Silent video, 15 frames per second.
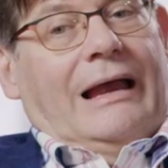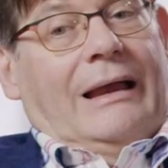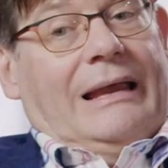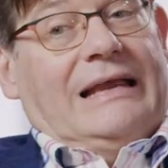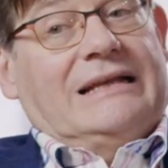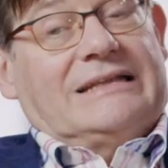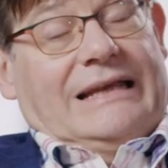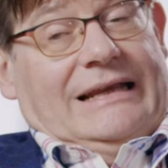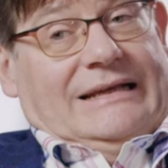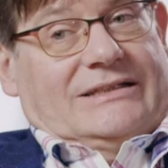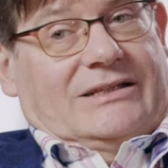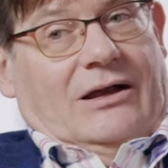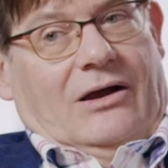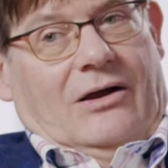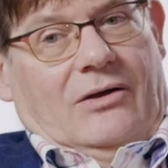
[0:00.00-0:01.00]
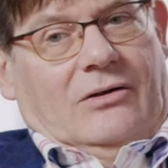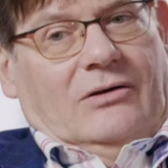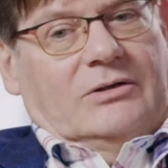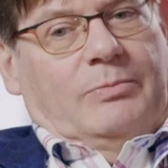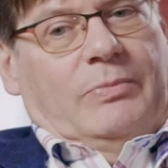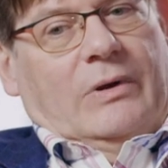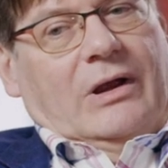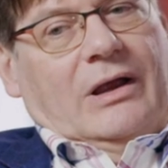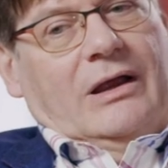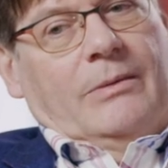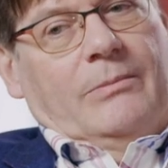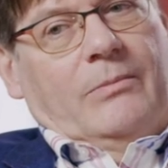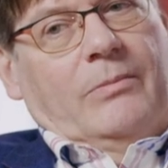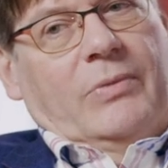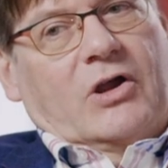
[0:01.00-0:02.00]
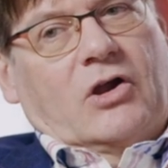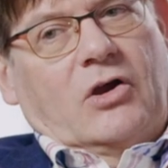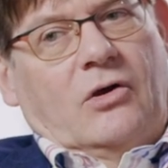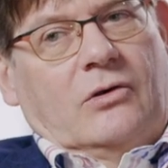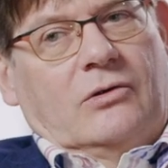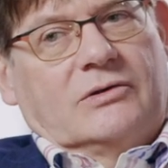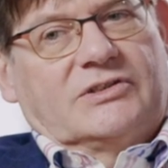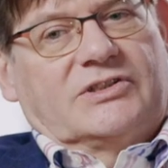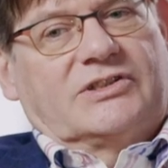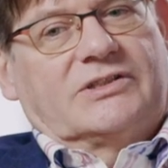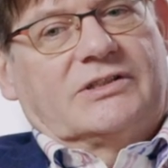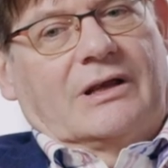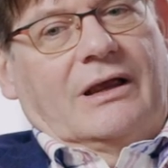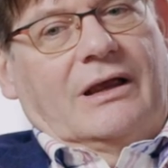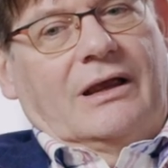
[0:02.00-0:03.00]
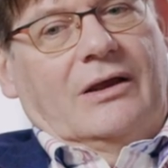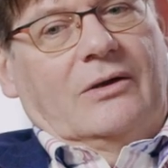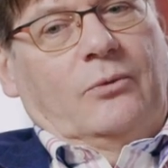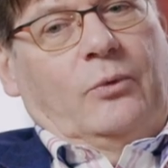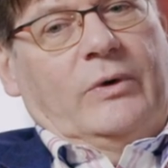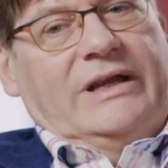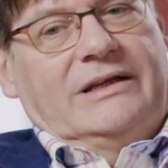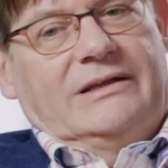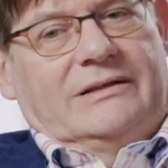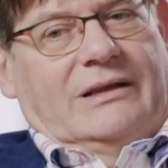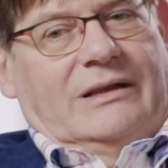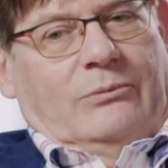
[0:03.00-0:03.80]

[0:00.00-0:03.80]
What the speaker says: It's hard because we,